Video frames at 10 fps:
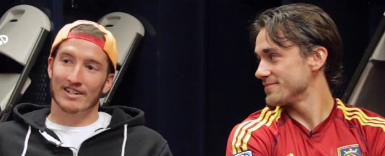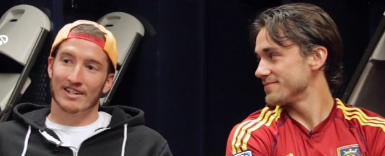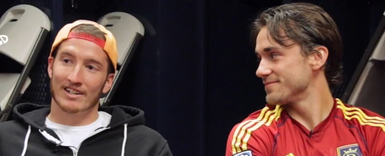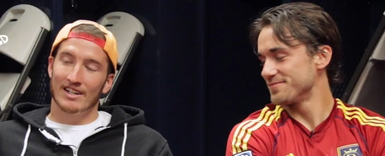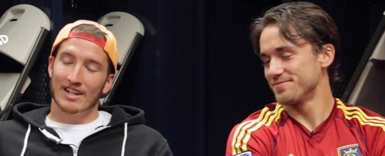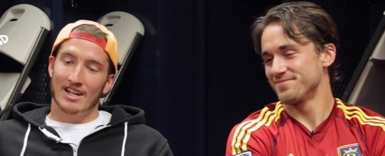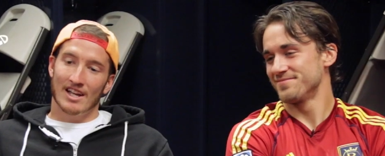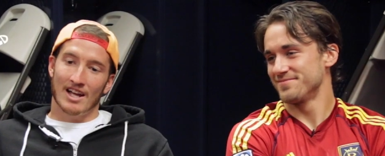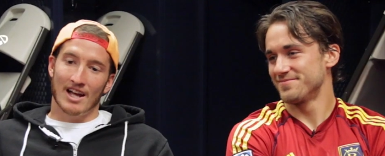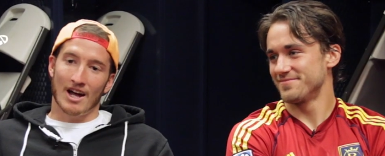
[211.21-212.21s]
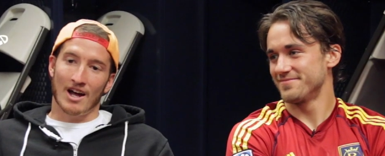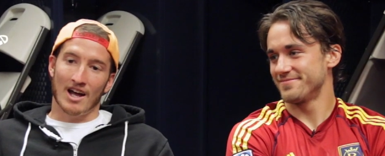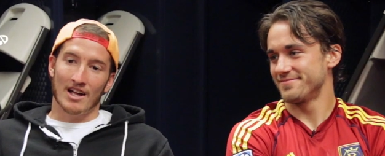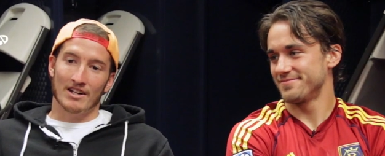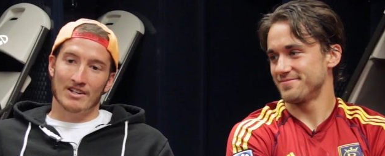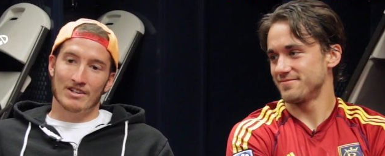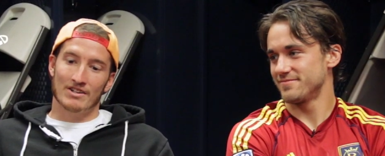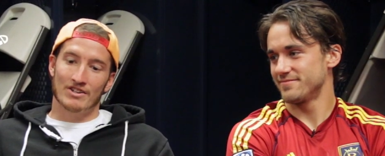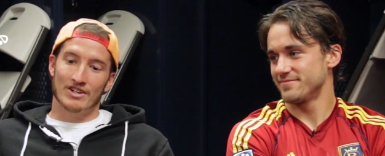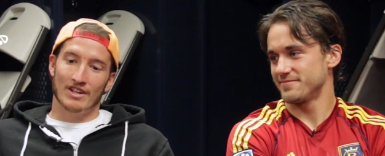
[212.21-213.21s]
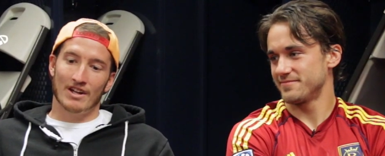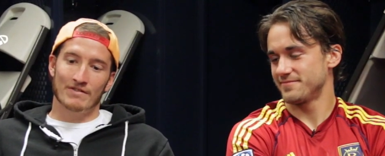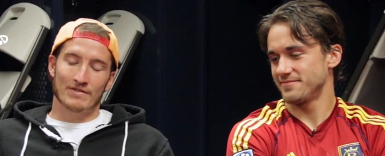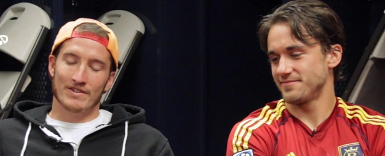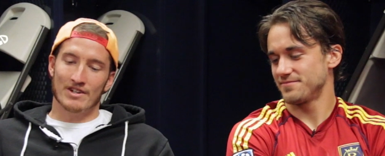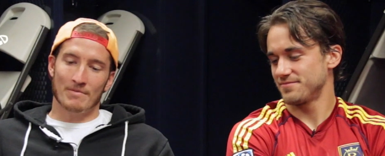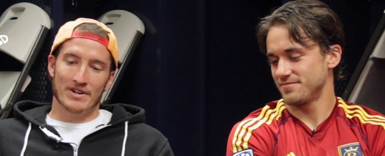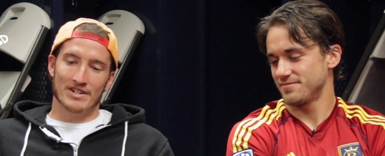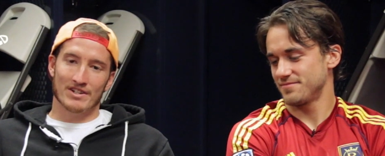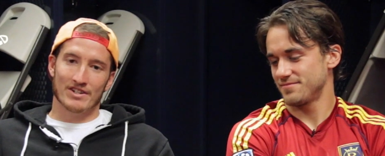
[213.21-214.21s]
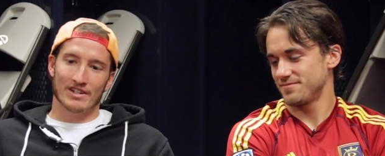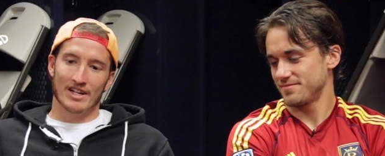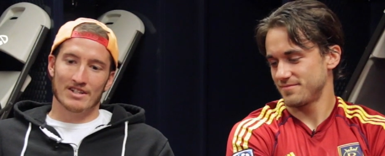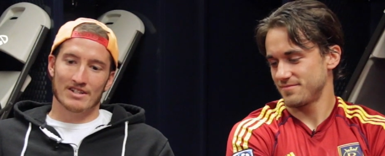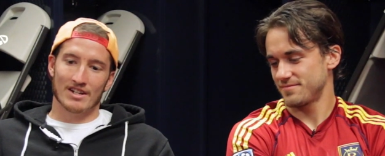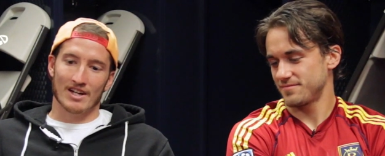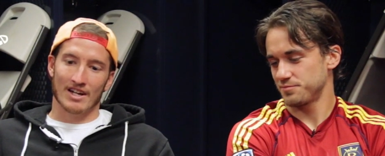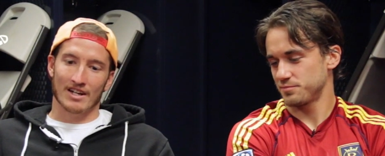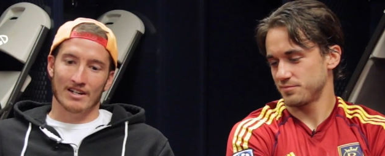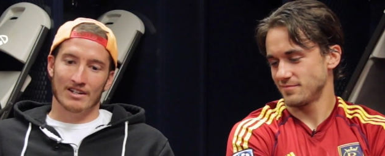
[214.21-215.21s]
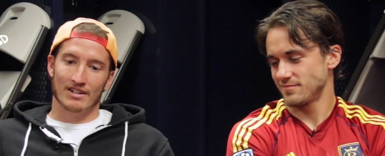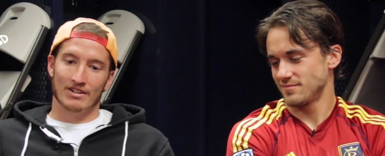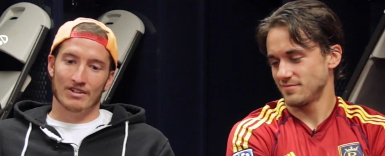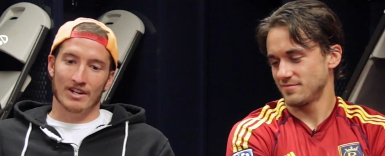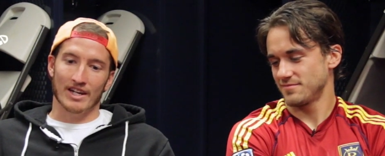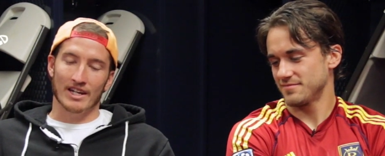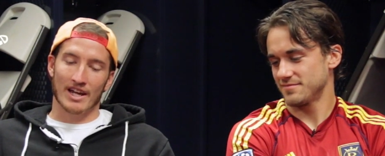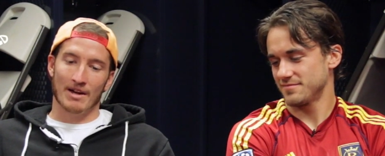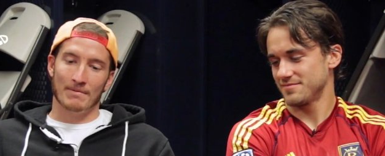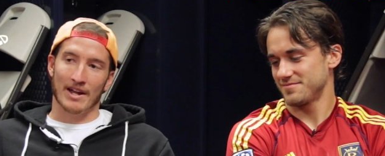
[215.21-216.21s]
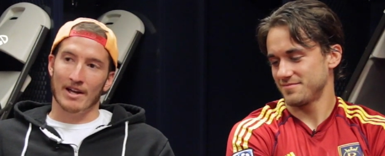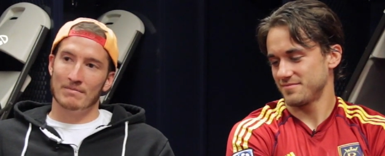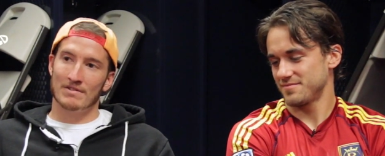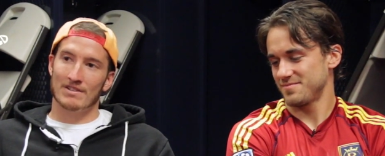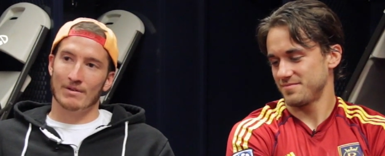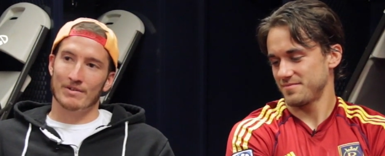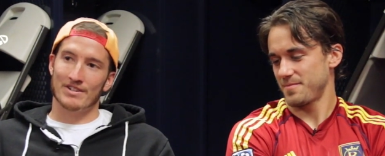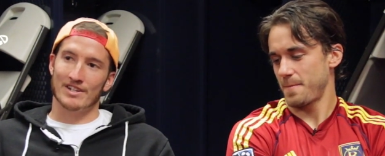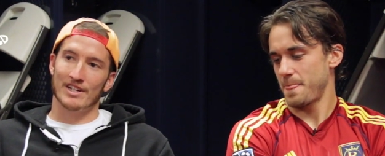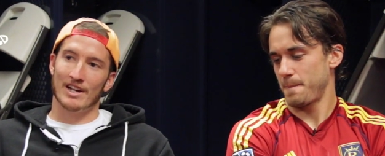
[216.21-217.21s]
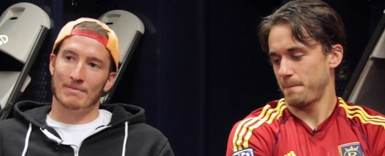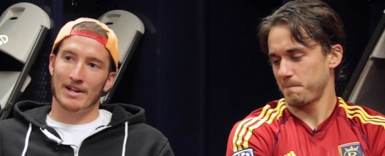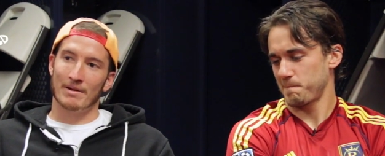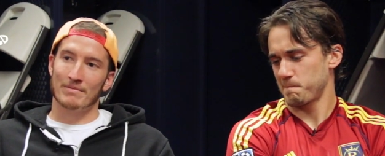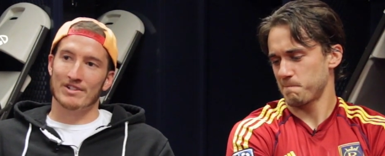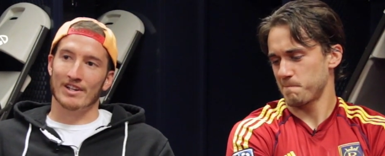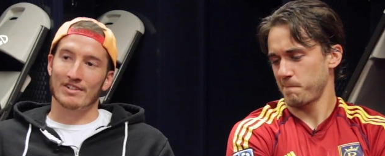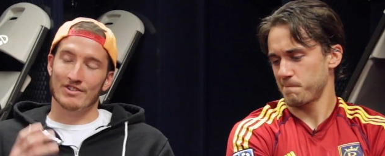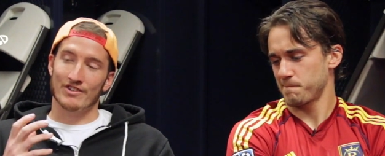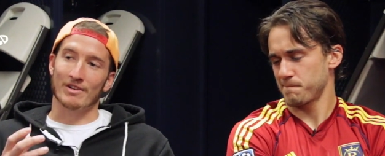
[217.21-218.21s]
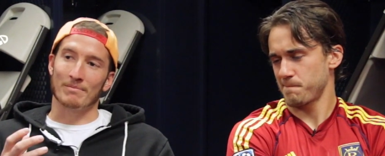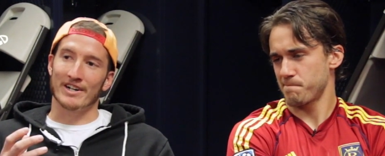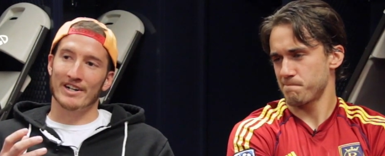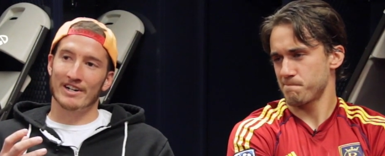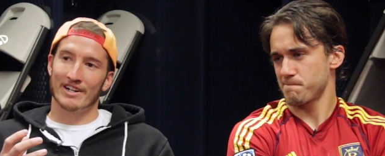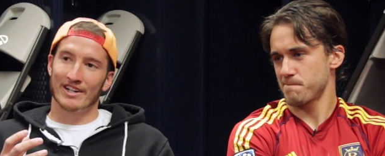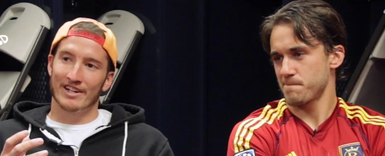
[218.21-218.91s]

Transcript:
Speaker 1: What'd you get? Uh, she loves, for some reason, she likes to eat M and M's, and when she's eating M and M's, she likes to drink a beer.